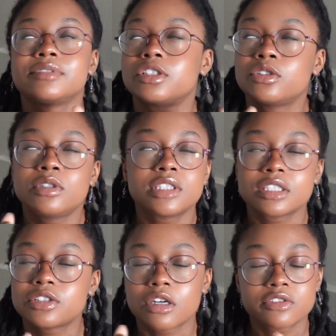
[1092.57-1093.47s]
as soon as
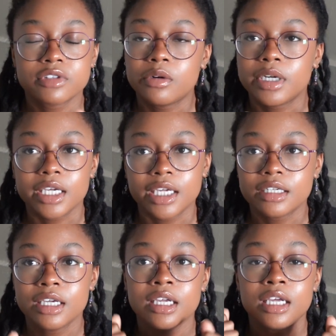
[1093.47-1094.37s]
it starts flowing again,
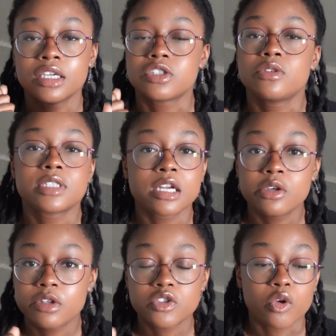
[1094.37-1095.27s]
as soon as I
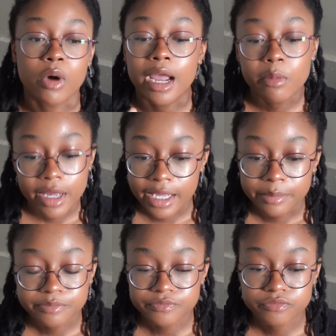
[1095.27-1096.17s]
do this the right way,